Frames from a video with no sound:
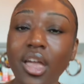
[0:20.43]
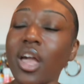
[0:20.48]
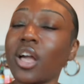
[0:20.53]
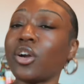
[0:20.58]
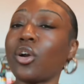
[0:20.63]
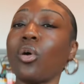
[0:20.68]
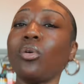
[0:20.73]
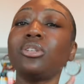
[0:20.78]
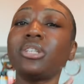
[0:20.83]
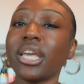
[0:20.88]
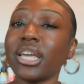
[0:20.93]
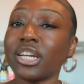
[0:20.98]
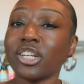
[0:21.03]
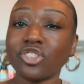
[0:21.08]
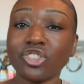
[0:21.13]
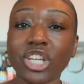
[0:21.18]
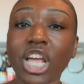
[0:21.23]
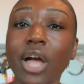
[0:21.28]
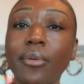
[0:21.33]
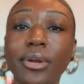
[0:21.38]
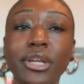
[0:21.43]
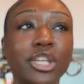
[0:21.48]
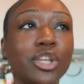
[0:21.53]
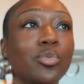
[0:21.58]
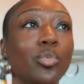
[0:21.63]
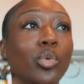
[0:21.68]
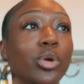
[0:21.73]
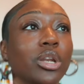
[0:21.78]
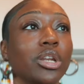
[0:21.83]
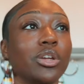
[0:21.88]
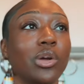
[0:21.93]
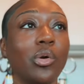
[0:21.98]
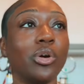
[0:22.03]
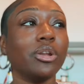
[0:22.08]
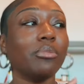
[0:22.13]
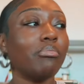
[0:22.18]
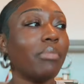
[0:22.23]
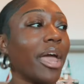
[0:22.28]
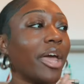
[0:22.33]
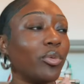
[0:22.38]
Go take a shower. You wouldn't go to
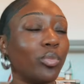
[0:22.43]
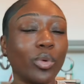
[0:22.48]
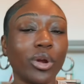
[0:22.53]
bed